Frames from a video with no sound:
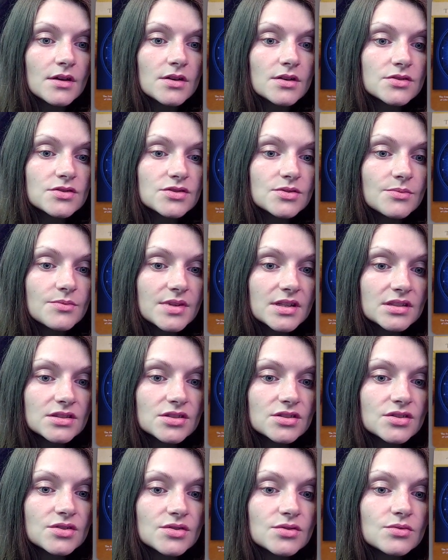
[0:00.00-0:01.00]
Something to
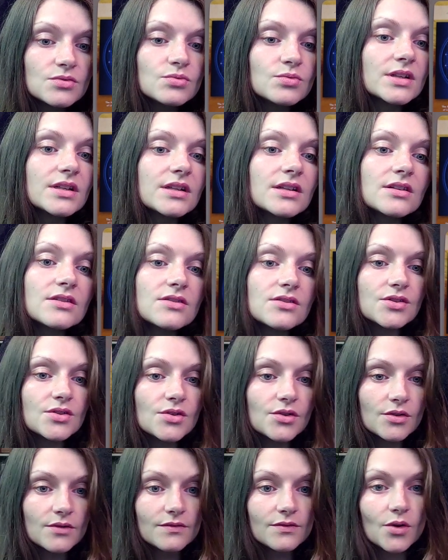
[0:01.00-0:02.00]
do with
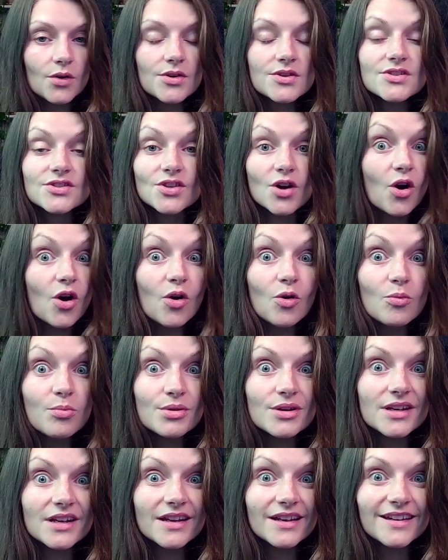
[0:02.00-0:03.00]
your voice
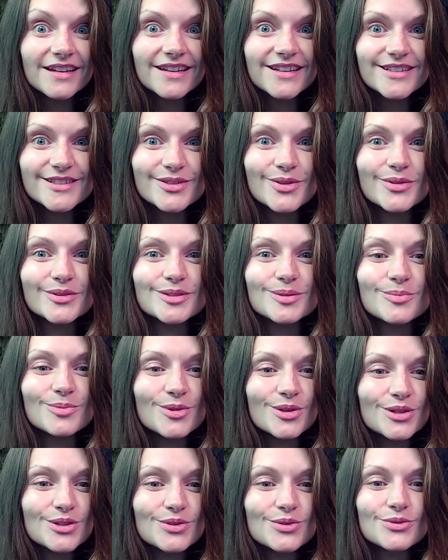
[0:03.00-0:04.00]
opening is going to
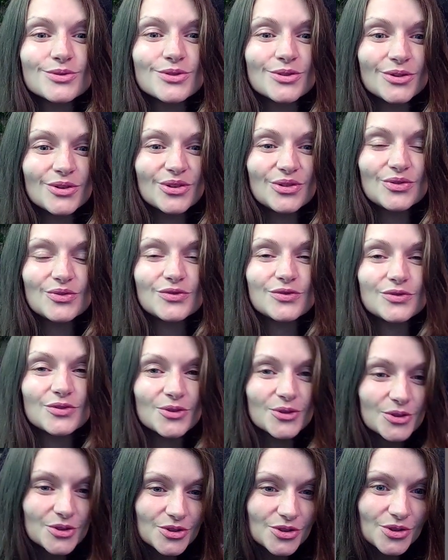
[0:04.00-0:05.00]
bring you good
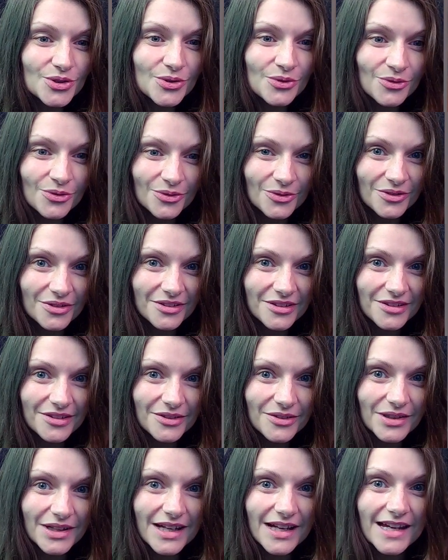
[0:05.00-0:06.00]
fortune.
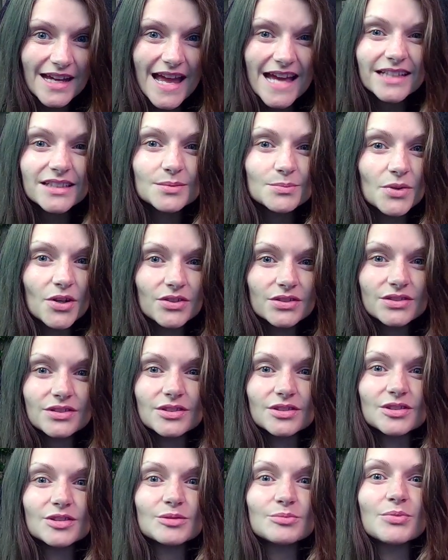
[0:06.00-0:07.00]
Okay, X marks the
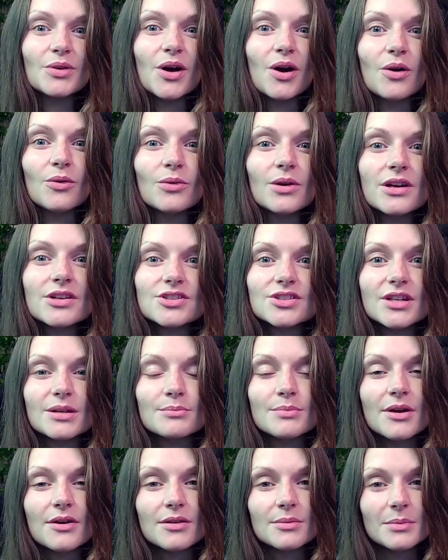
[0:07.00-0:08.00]
spot. Where shall I
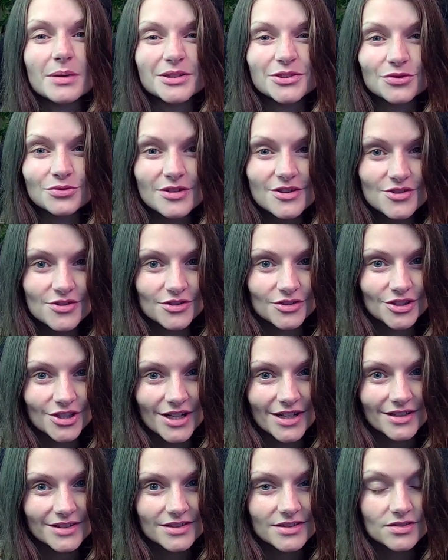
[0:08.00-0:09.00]
bury my treasure
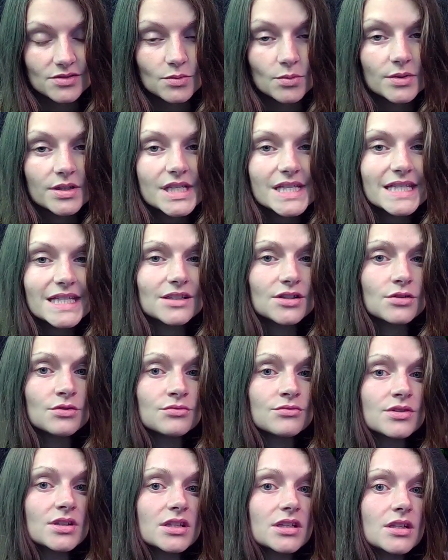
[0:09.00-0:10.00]
chest? So, what is it you're
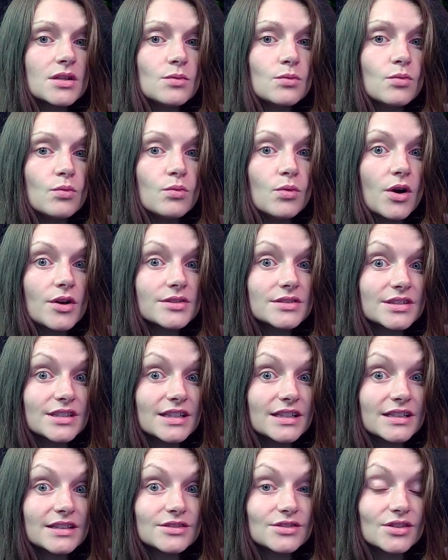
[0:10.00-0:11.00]
really
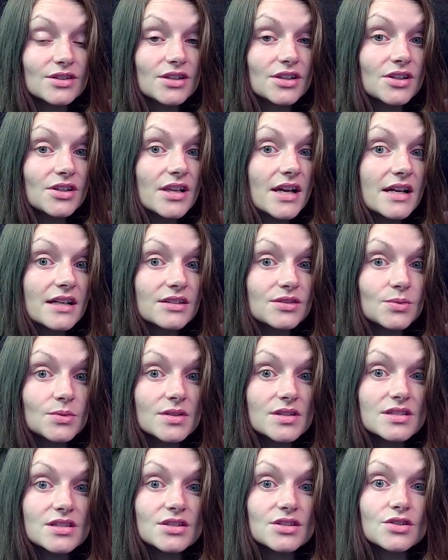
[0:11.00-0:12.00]
wanting to collect? What
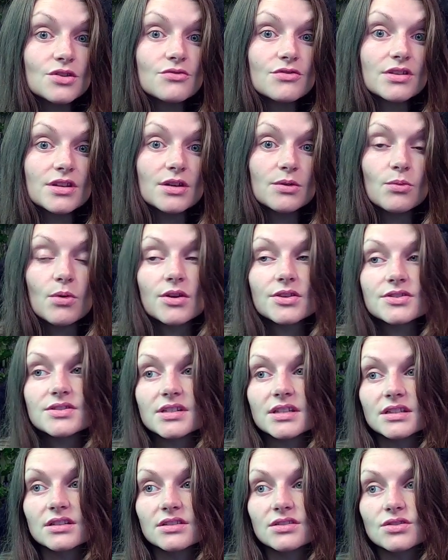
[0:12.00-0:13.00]
is it you're really
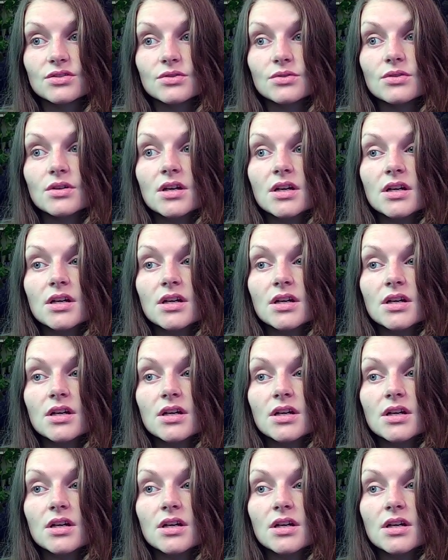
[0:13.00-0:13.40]
wanting to